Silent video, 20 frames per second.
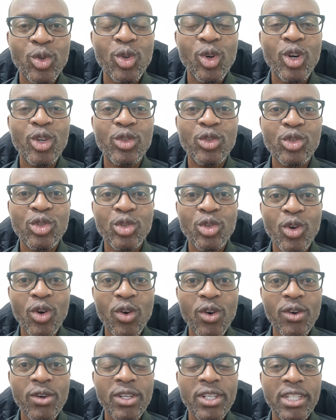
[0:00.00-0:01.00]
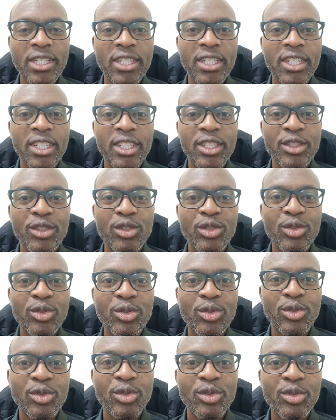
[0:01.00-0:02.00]
control,
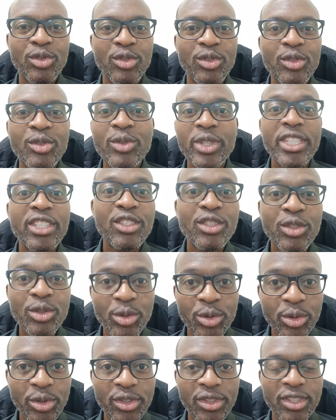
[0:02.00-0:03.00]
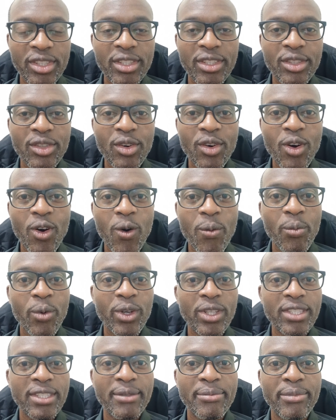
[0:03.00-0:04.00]
to reduce, or
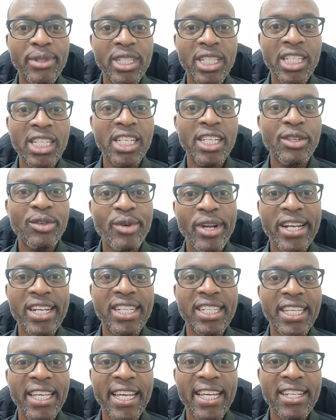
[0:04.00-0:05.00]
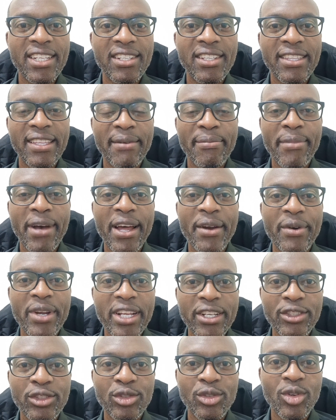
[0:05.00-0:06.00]
possibly eradicate the
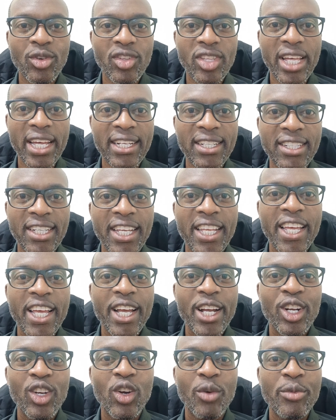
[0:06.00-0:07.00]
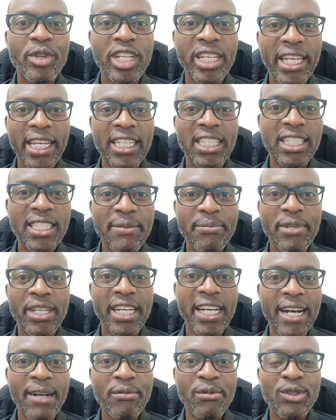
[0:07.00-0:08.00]
barriers so that communication
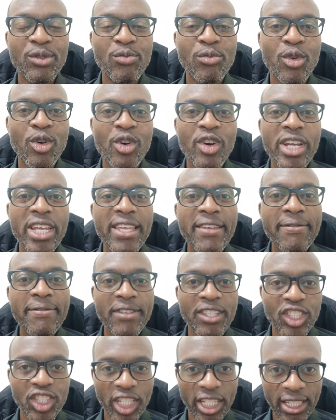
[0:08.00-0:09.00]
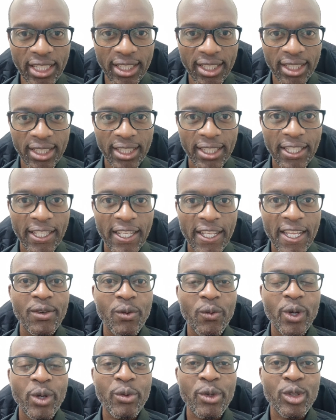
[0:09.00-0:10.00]
becomes more efficient.
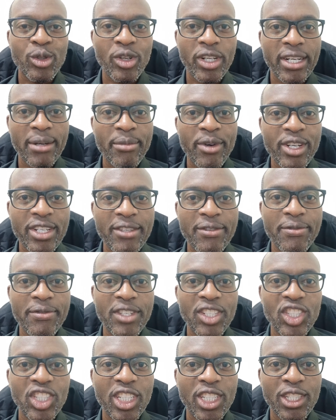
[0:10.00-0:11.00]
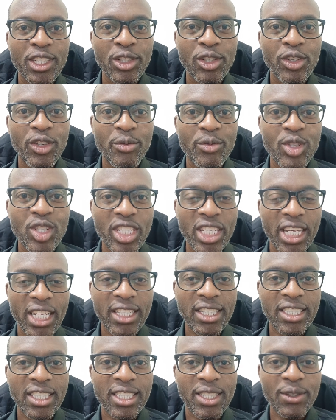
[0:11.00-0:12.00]
When we talk about efficient
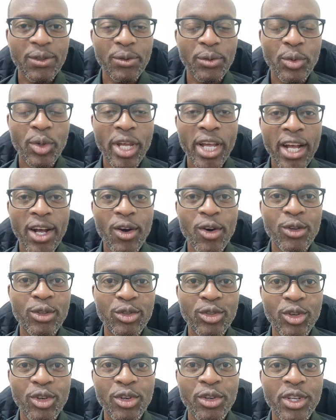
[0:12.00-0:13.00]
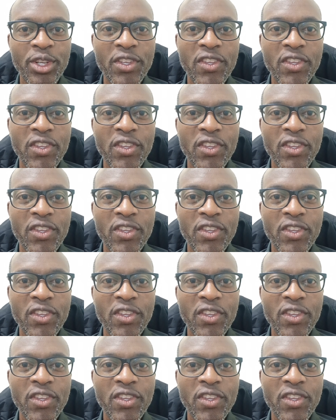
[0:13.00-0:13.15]
communication, we are also